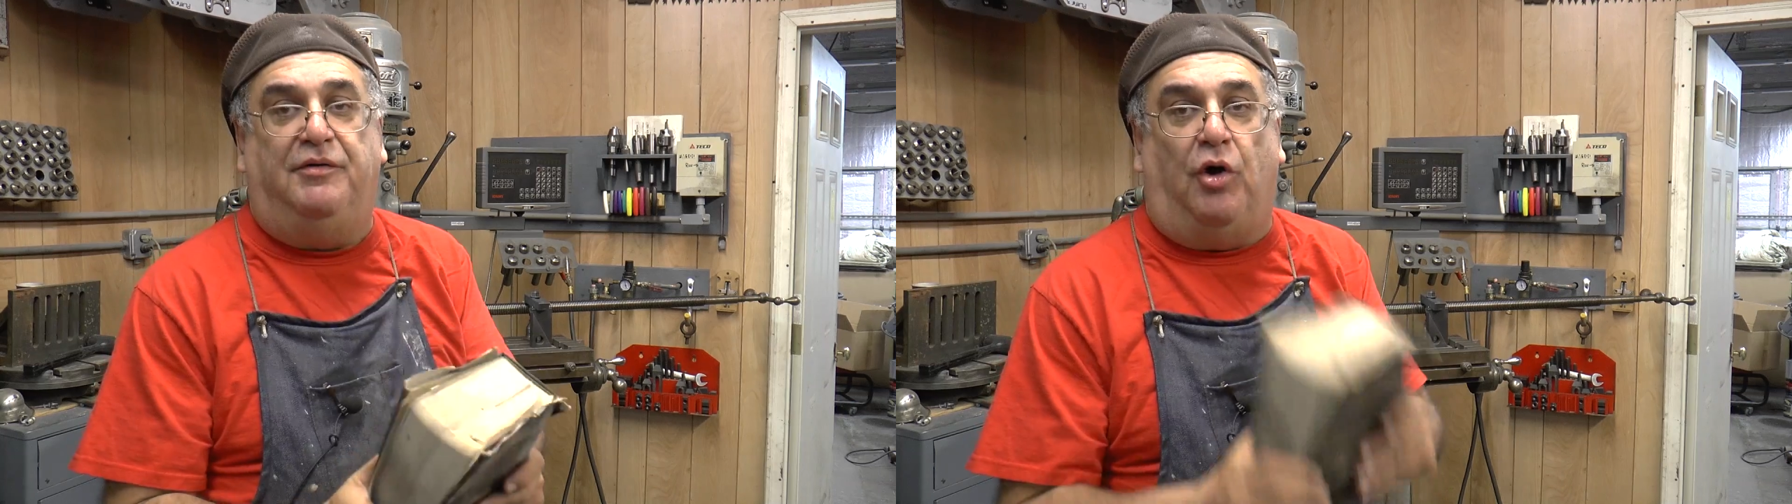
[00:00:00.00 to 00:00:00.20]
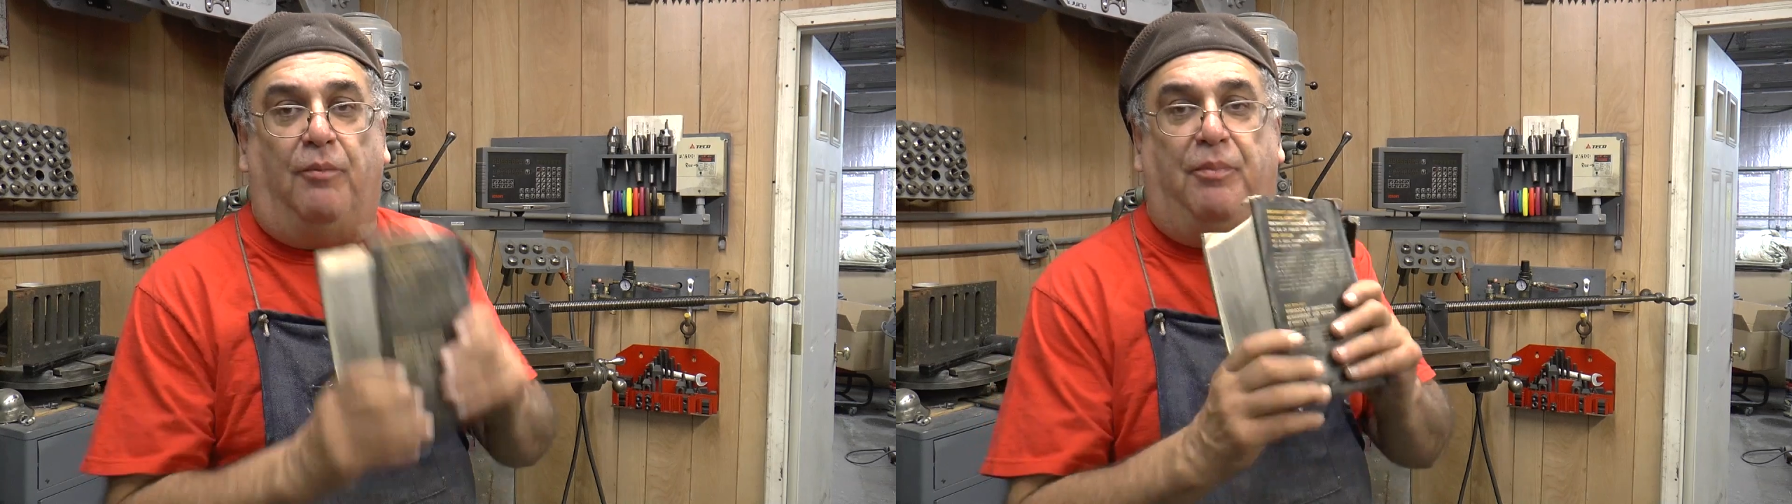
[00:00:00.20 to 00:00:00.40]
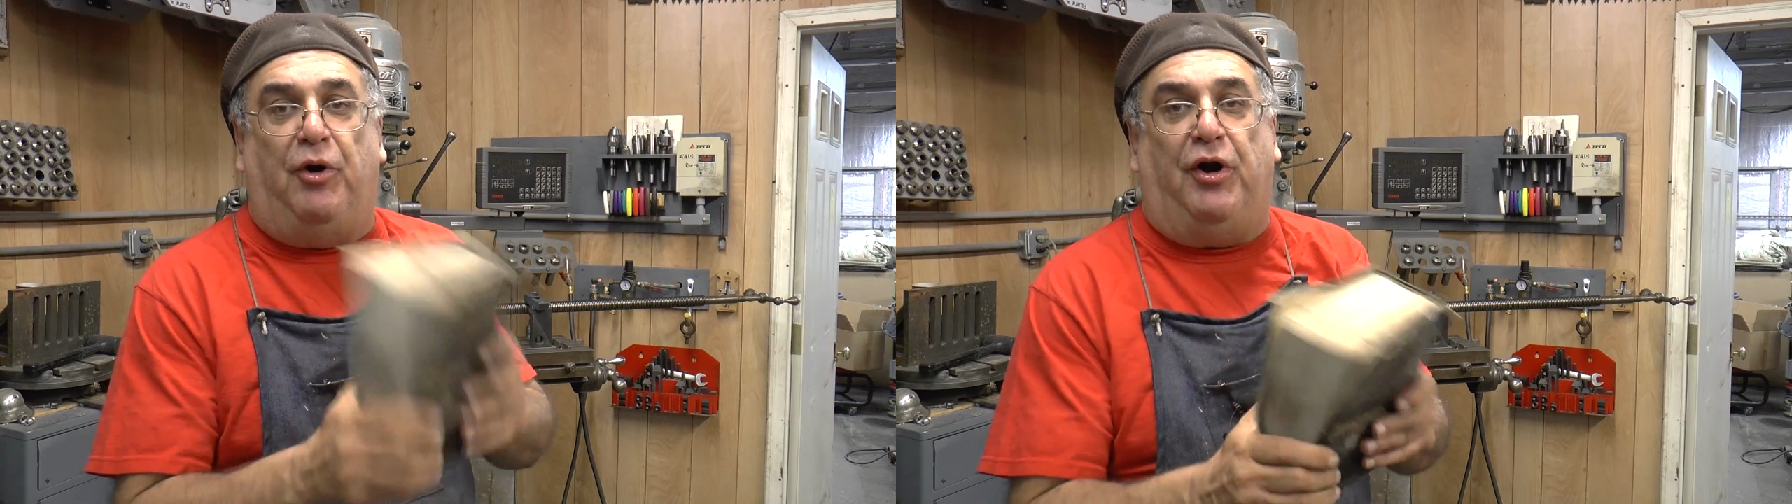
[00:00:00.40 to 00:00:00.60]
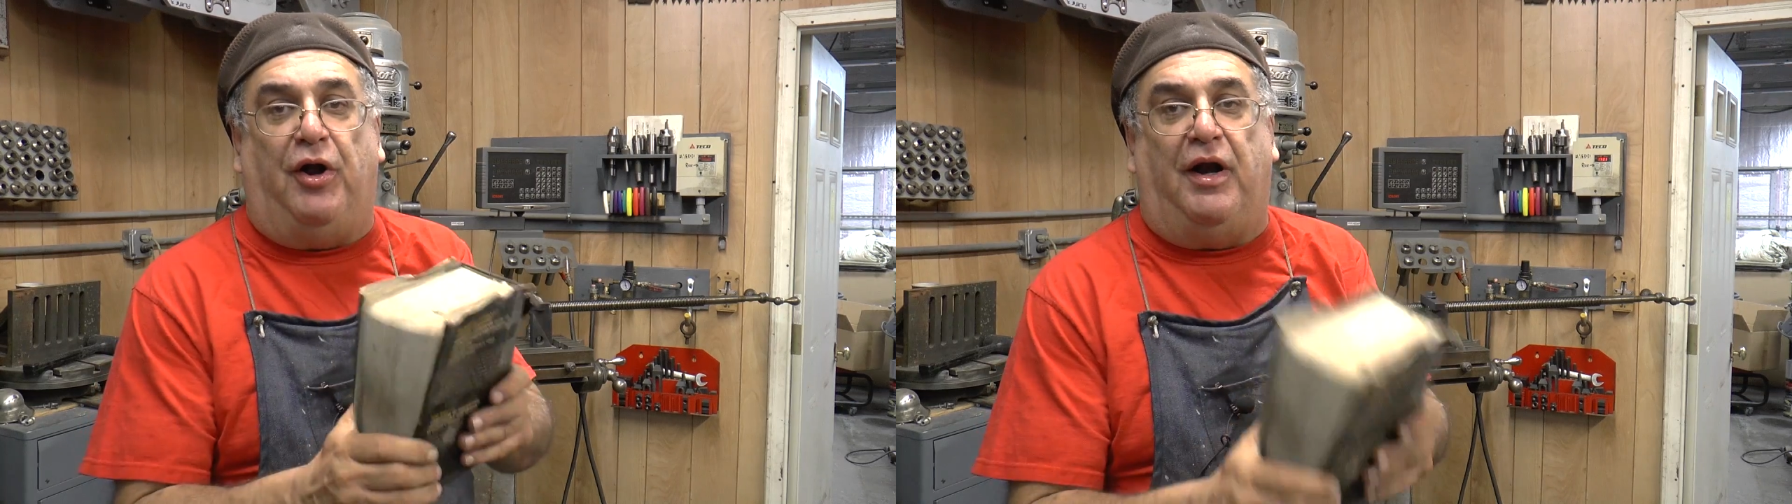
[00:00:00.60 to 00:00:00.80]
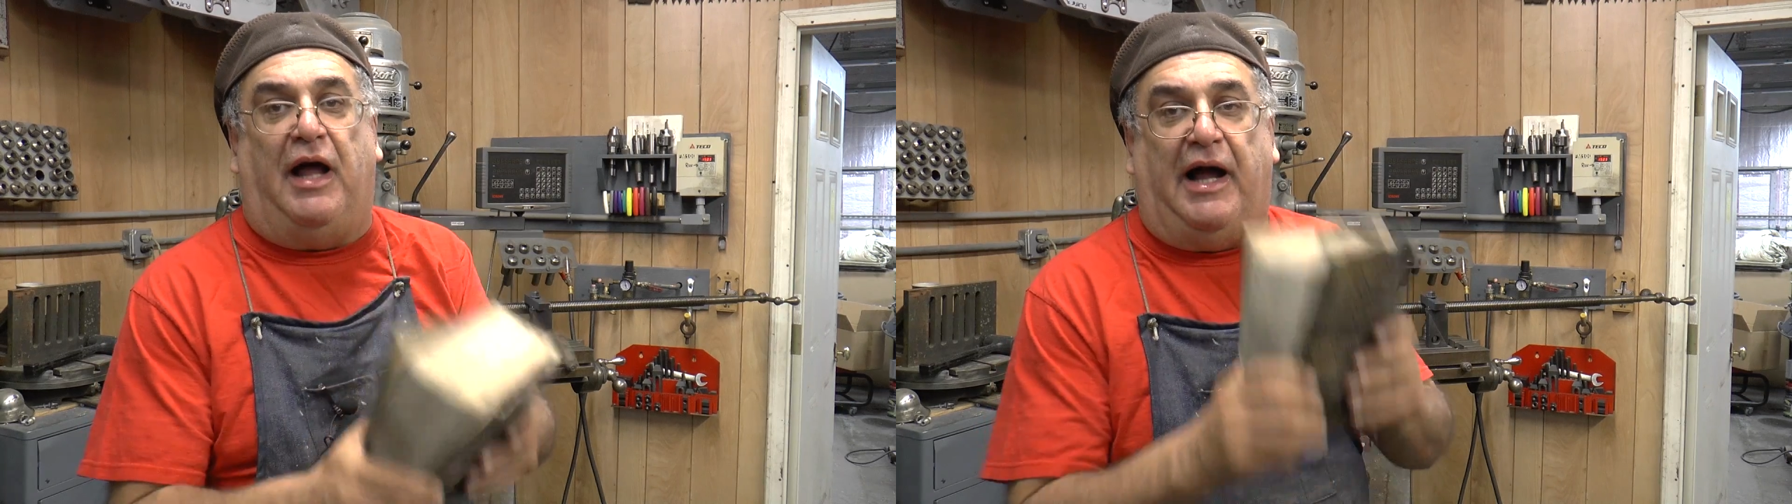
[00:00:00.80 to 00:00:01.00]
Don't put it
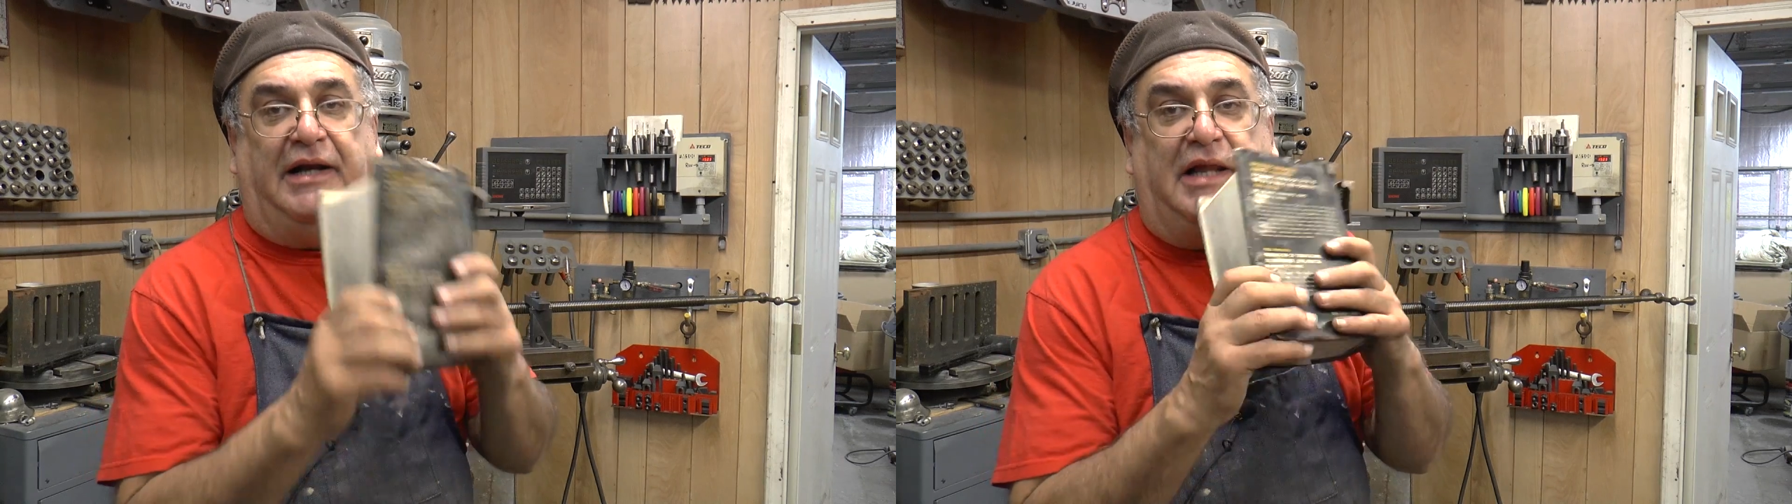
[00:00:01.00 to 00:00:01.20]
online.